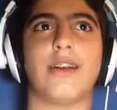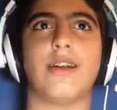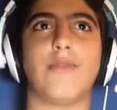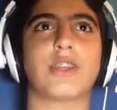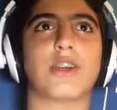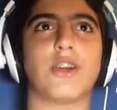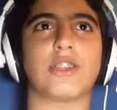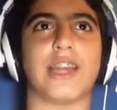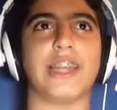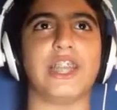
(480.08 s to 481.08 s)
I'm gonna call you
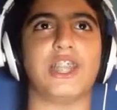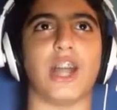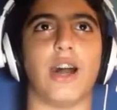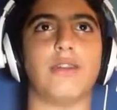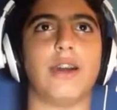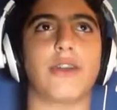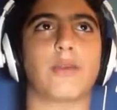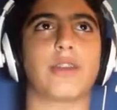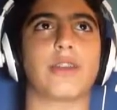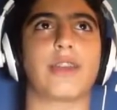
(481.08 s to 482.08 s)
Tanisha. I
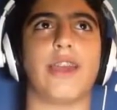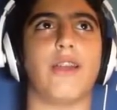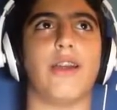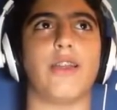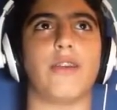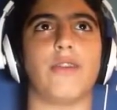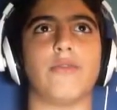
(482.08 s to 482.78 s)
don't care at all.